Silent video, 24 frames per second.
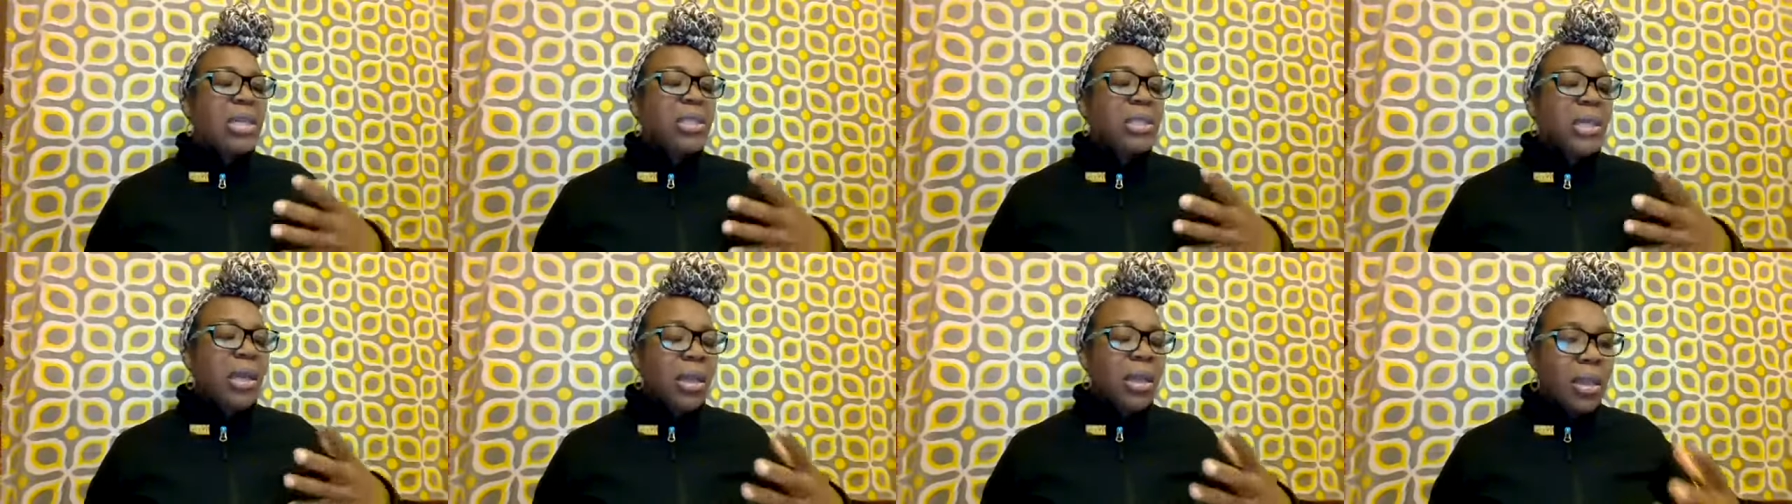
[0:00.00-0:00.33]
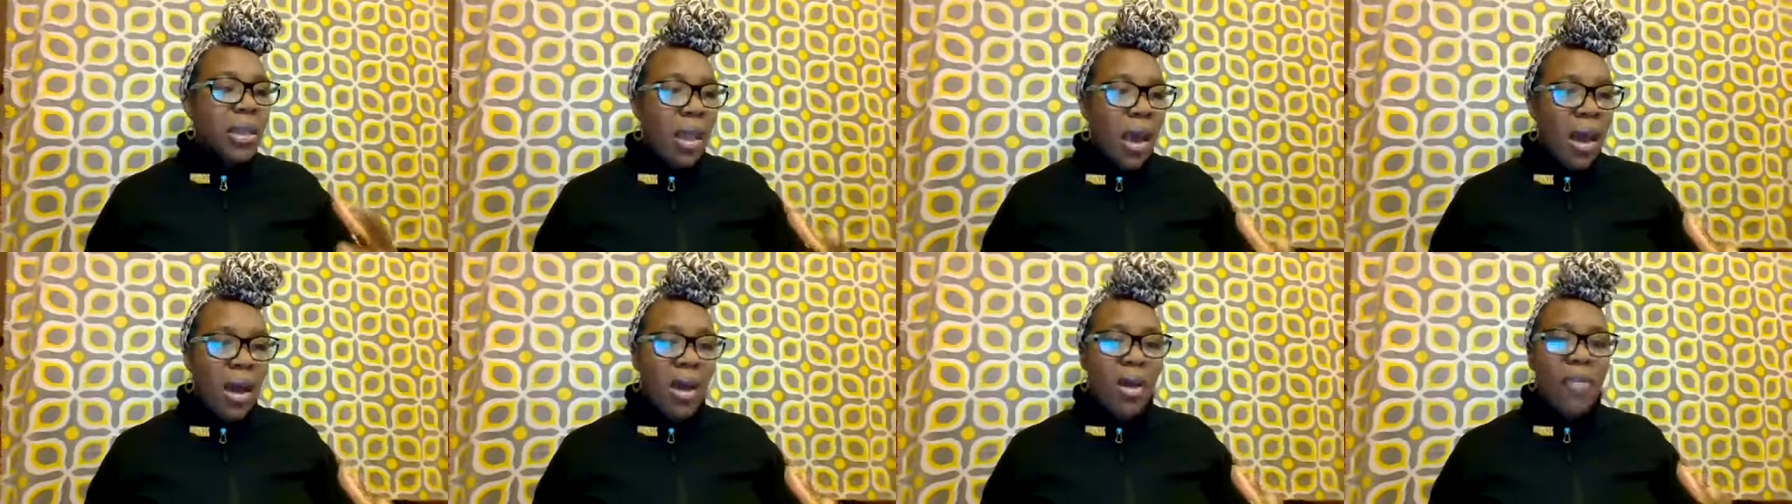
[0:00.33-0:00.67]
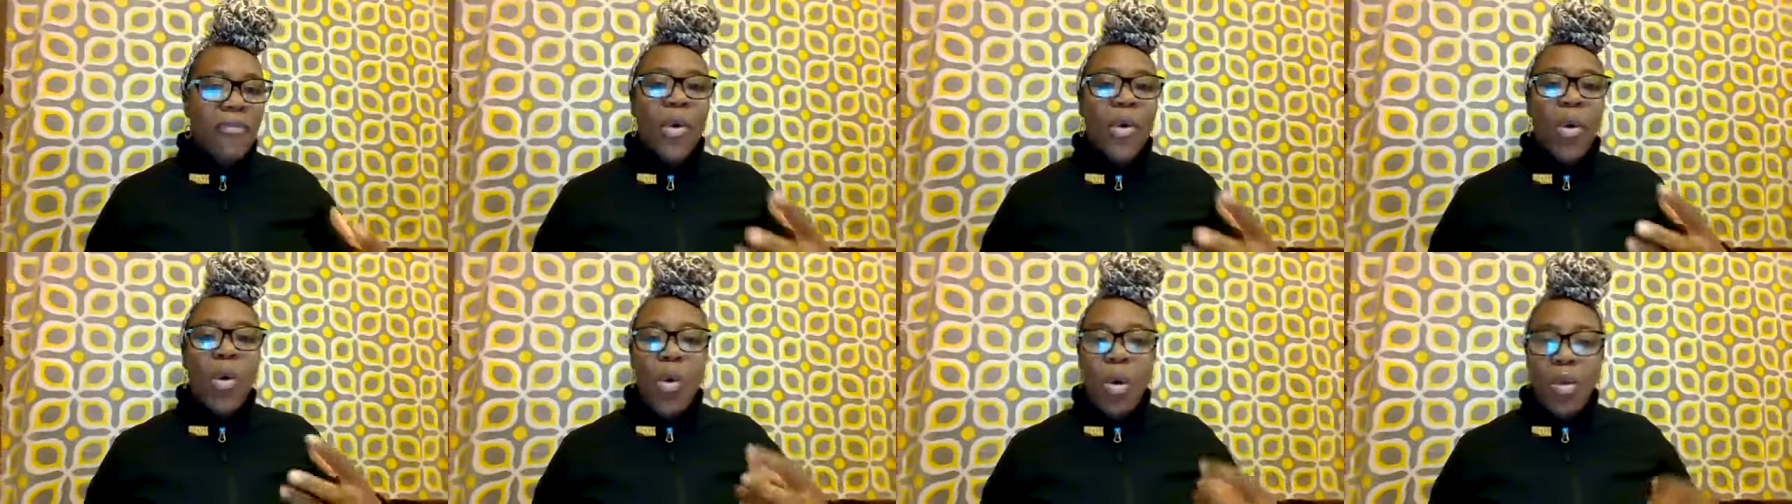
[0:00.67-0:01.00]
to
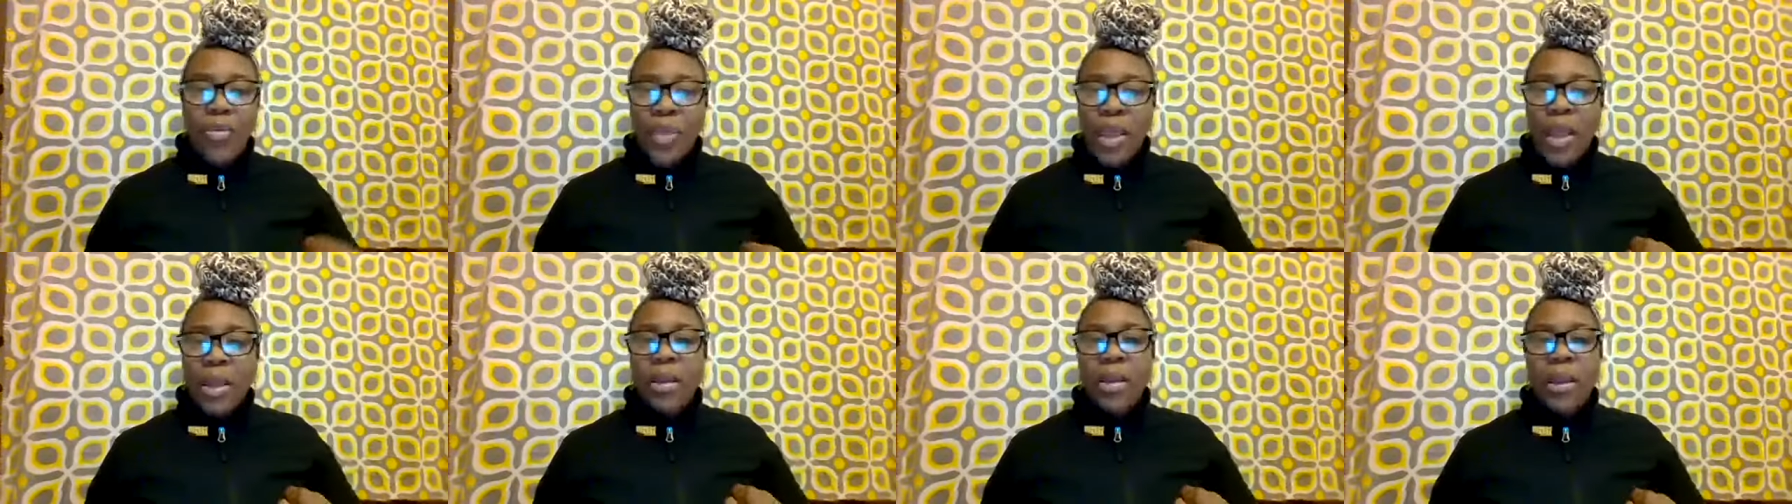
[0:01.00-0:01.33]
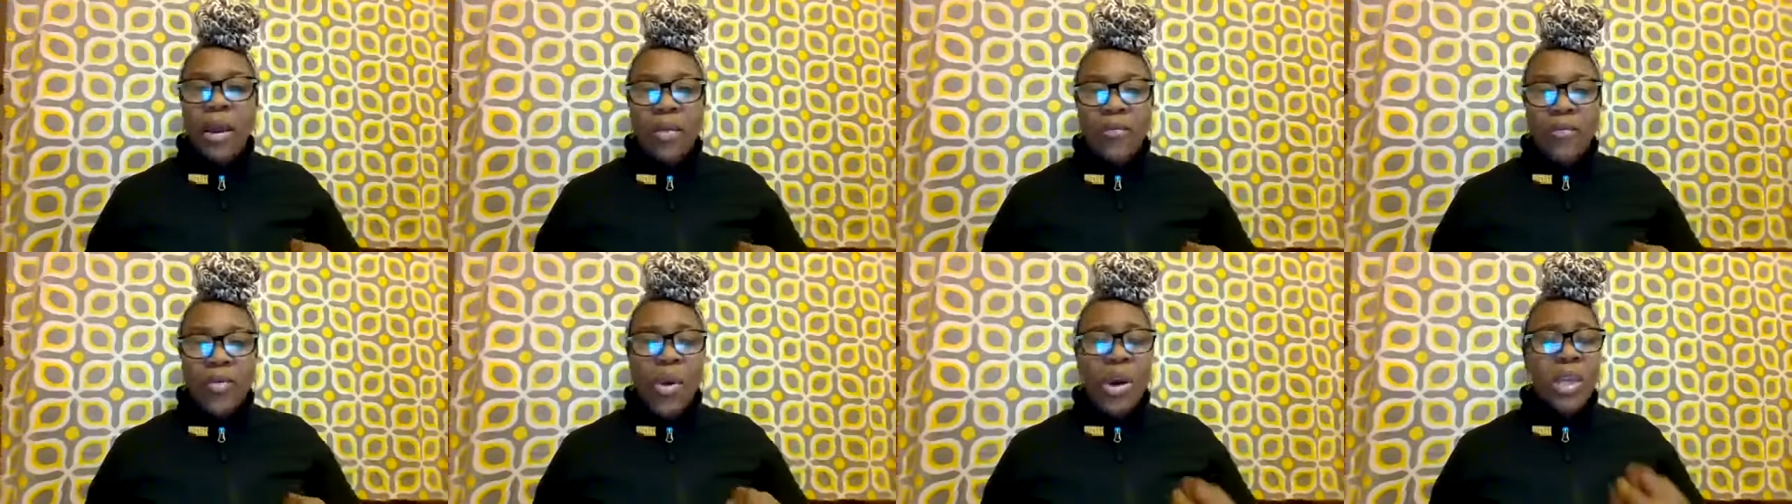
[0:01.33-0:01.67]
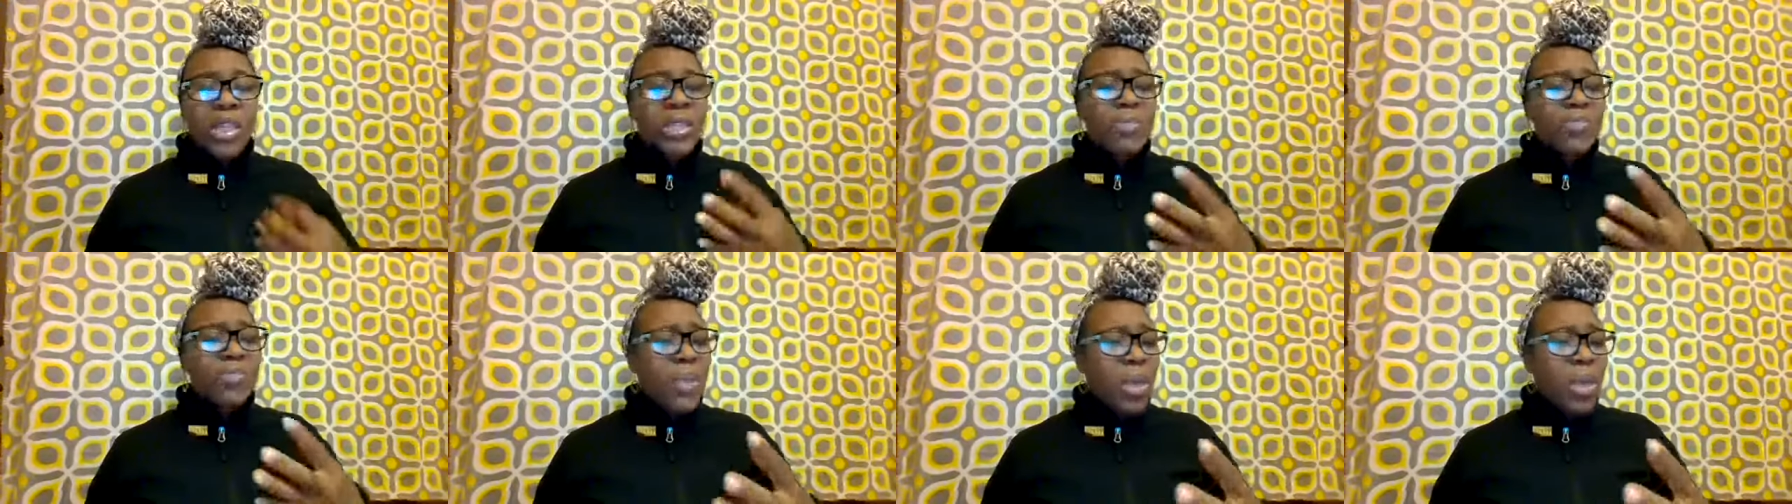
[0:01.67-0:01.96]
love on their loved ones,